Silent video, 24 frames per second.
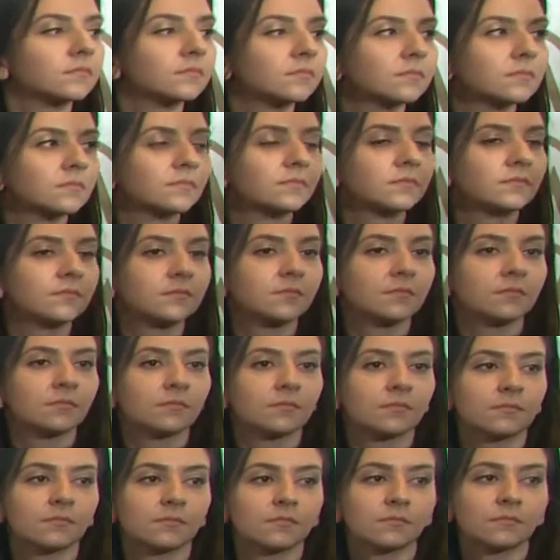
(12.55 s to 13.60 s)

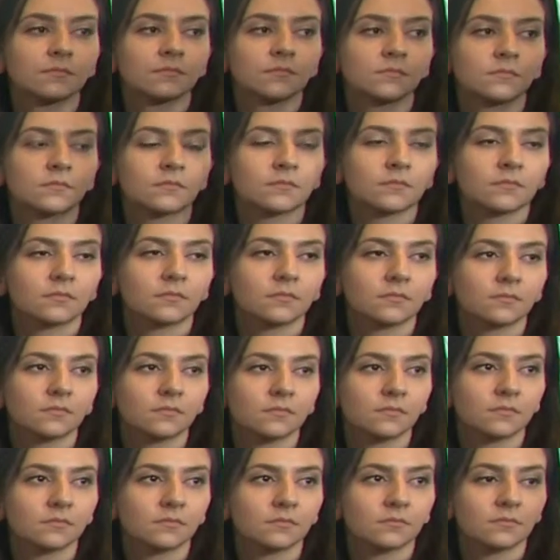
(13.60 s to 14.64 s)

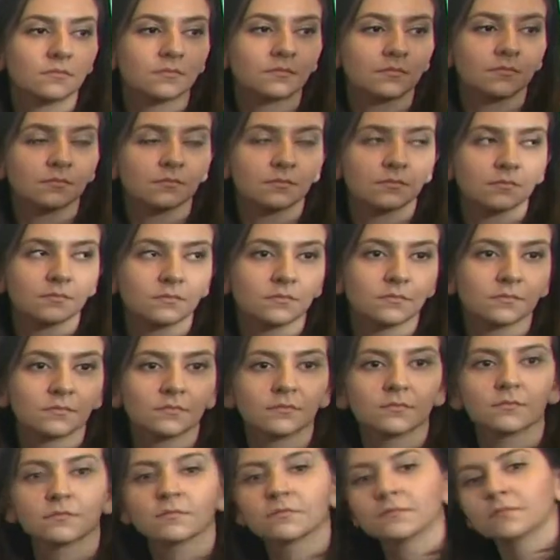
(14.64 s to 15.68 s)

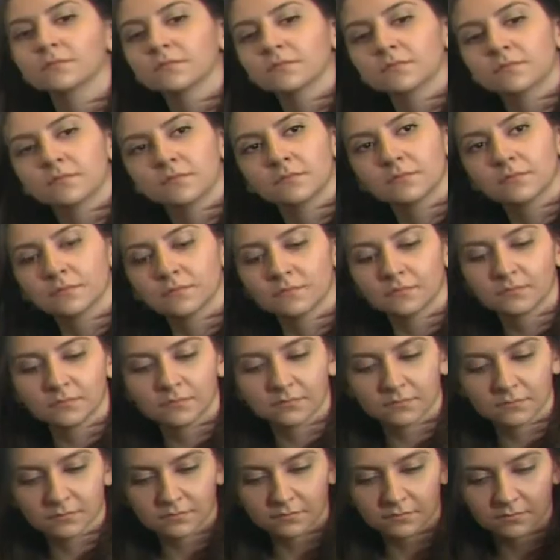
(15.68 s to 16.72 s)

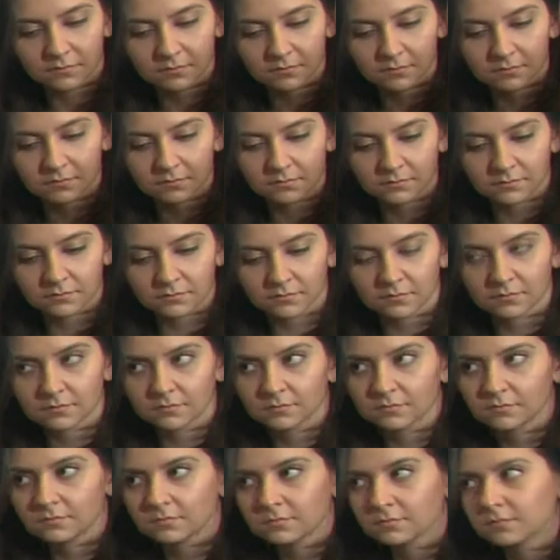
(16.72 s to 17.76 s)

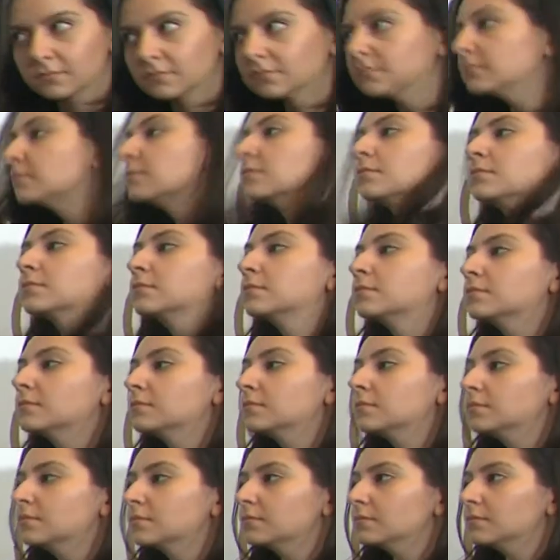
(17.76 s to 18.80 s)

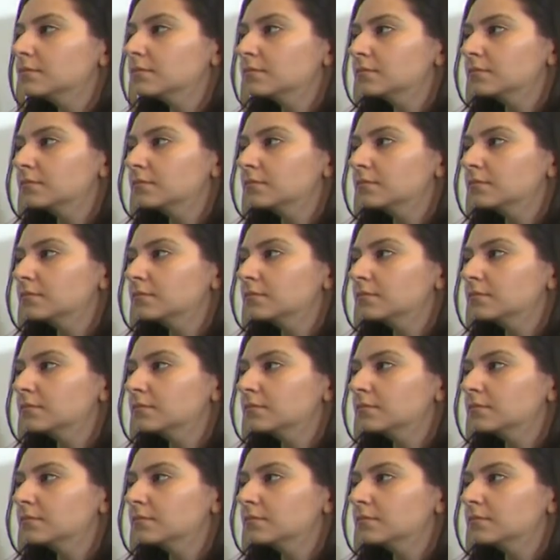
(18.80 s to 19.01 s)
This person isn't speaking.